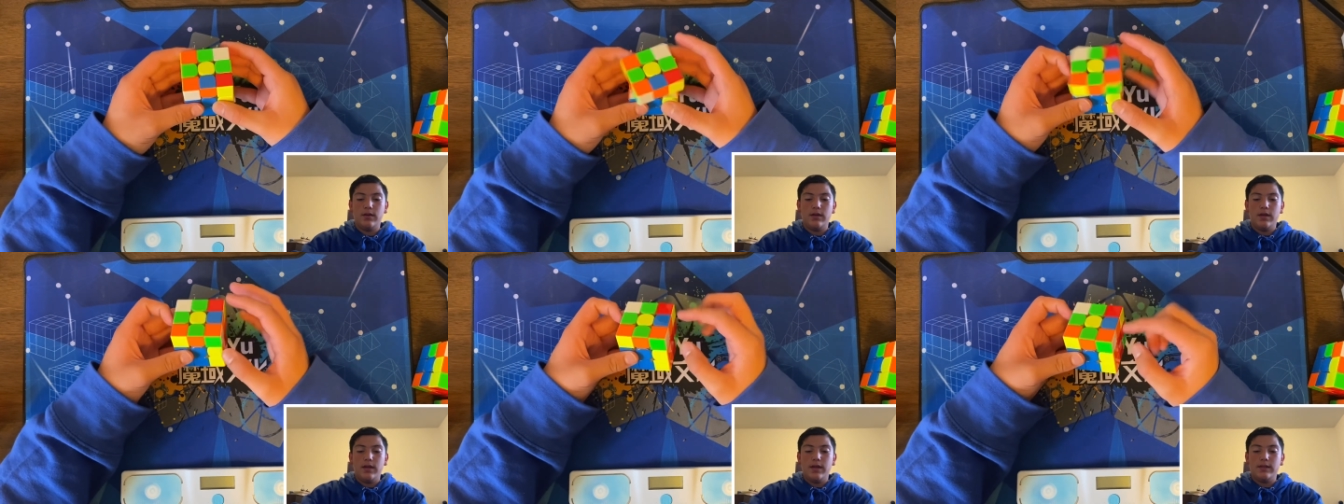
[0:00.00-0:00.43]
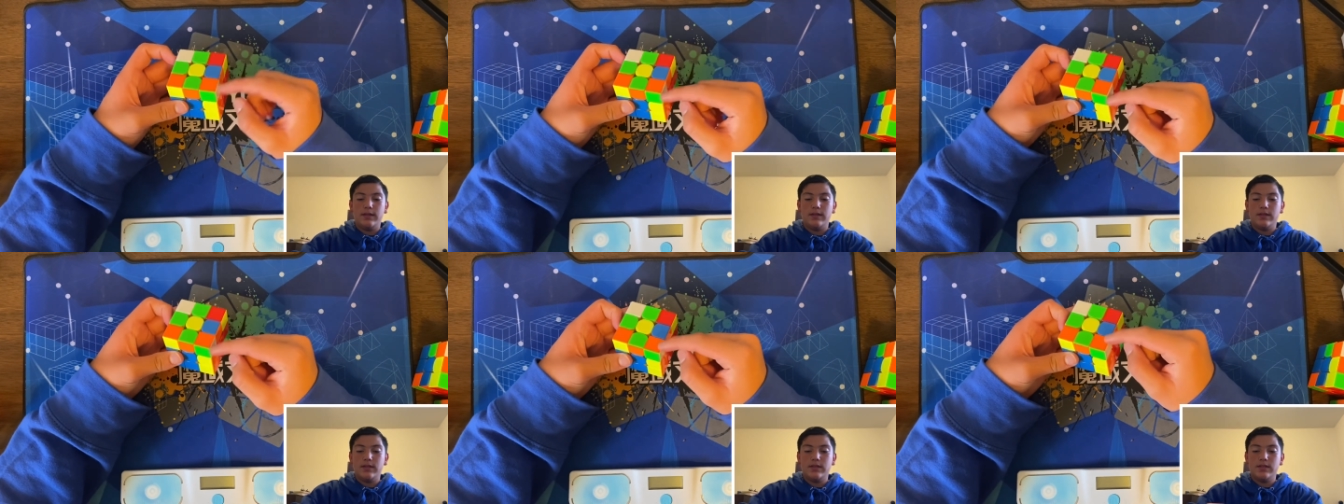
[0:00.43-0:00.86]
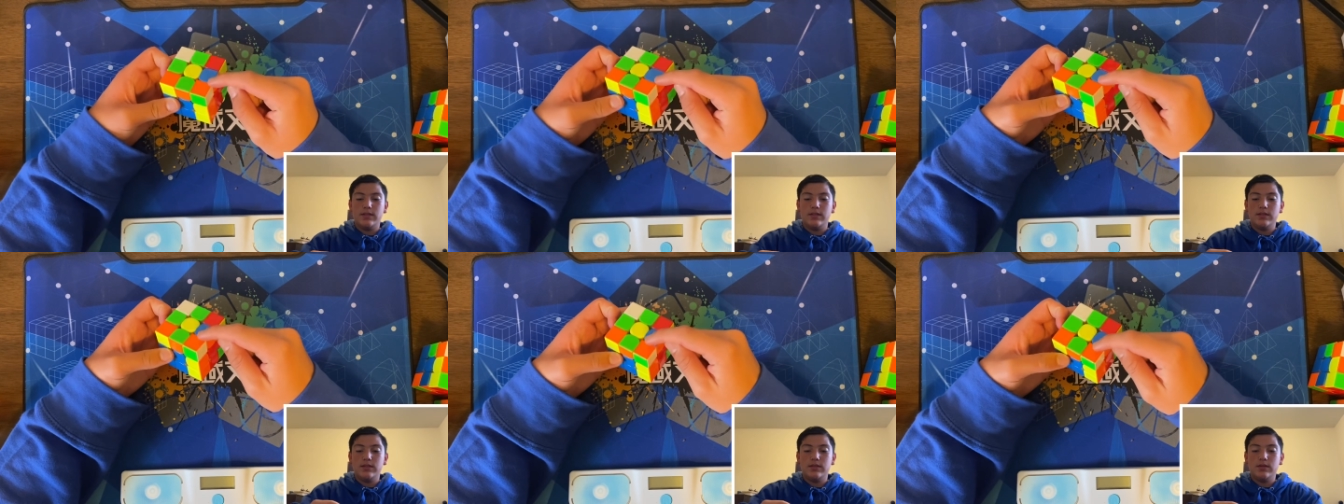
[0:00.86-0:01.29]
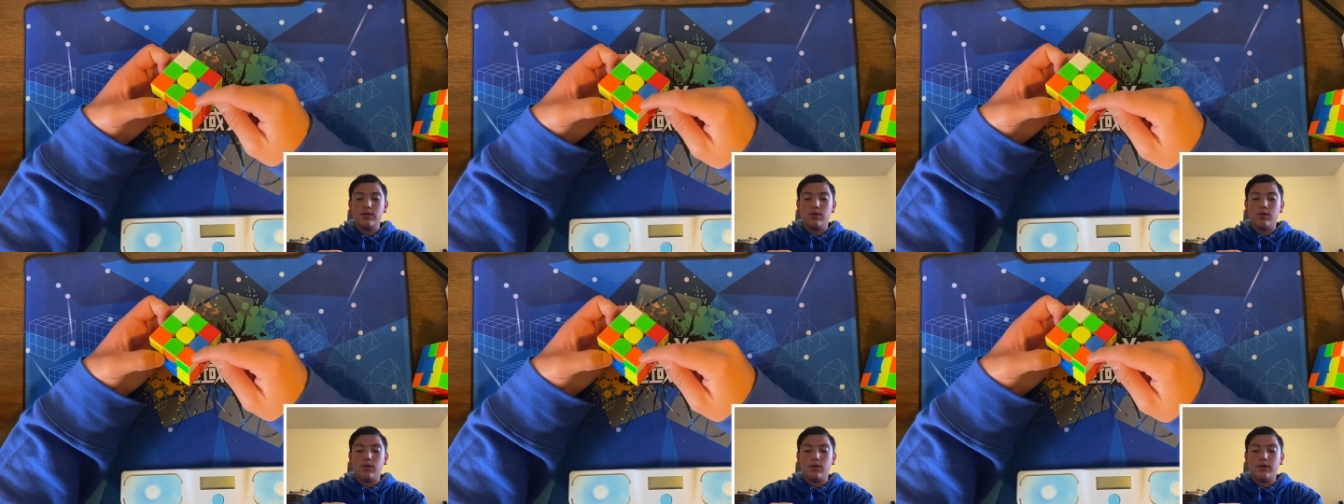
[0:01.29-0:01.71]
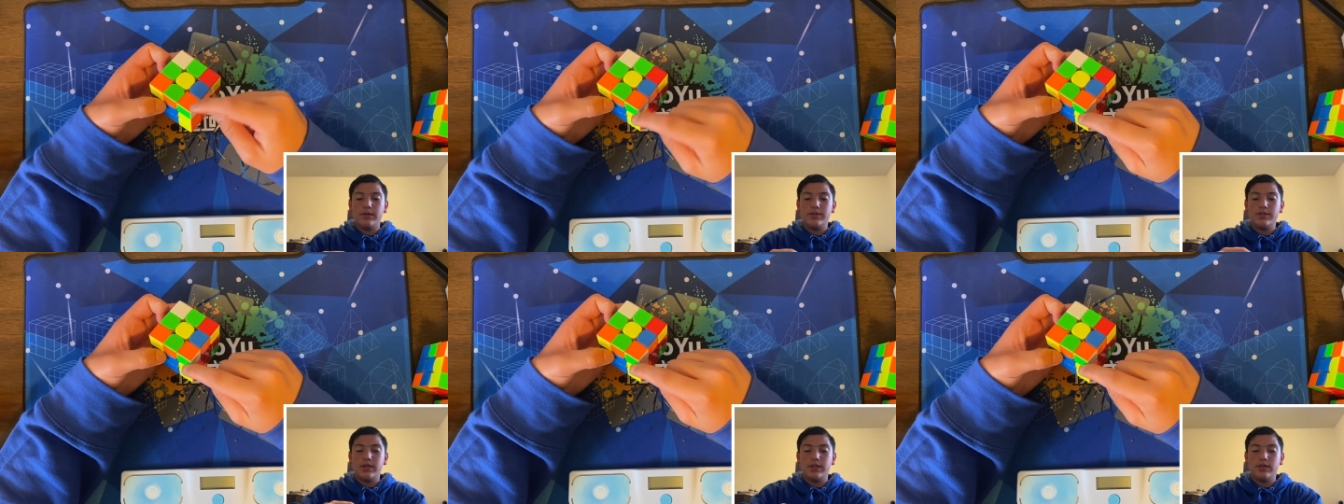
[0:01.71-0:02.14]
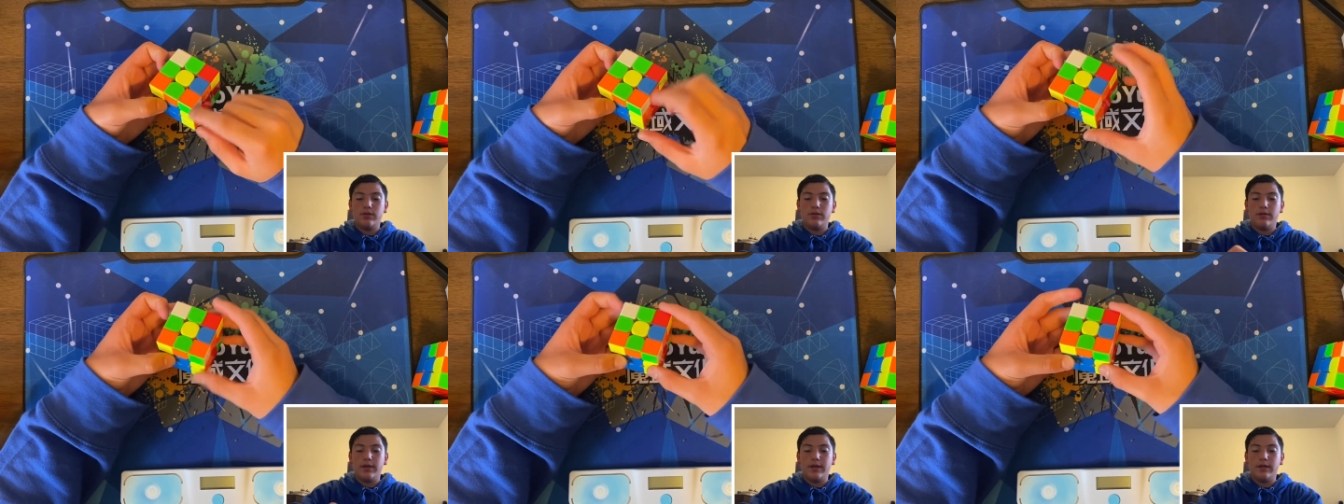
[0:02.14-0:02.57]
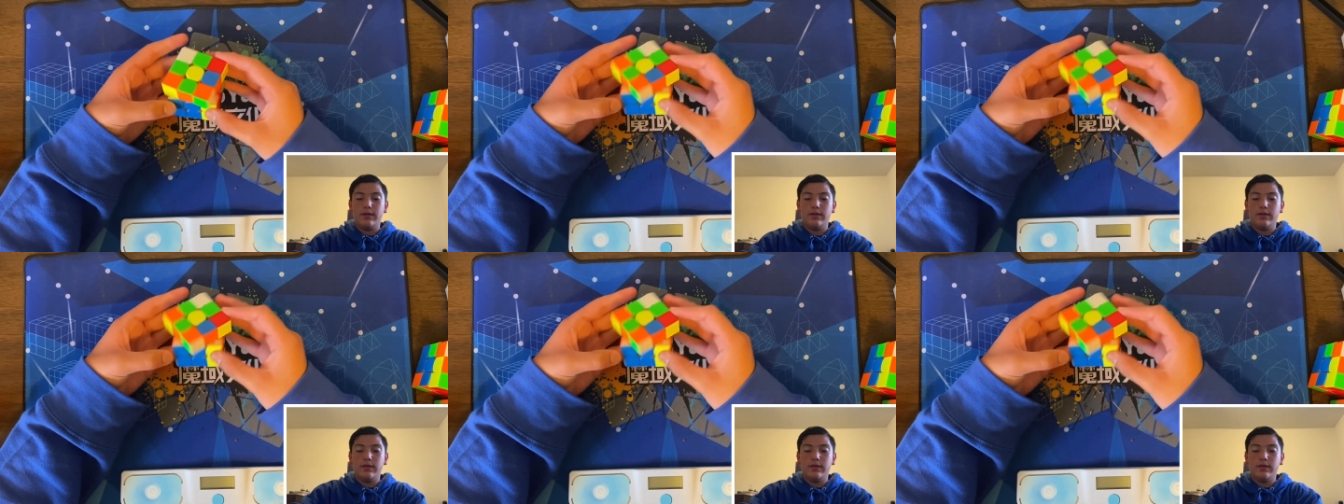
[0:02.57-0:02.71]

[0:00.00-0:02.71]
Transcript: And then this is the orange and the green,